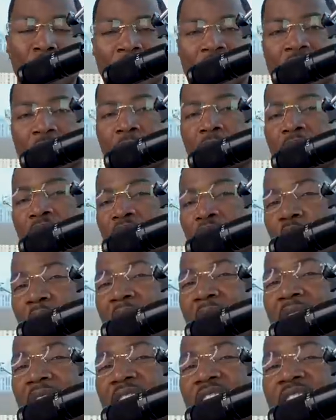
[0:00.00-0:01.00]
principles on
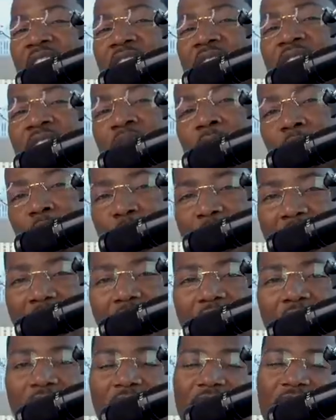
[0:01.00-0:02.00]
how to get to the
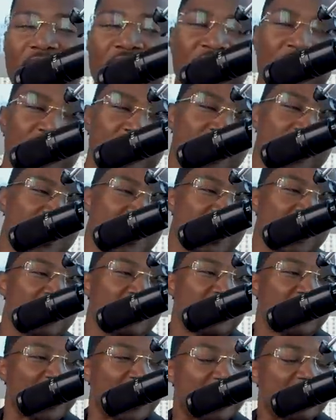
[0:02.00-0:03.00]
bag.
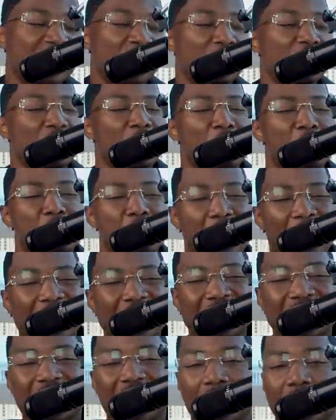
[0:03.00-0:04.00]
Share some of the
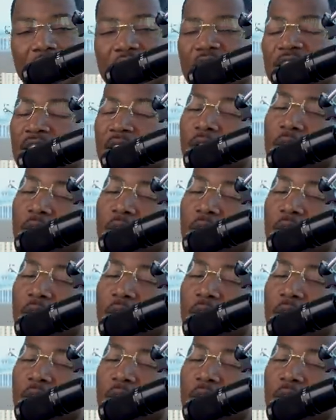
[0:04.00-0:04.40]
basic. These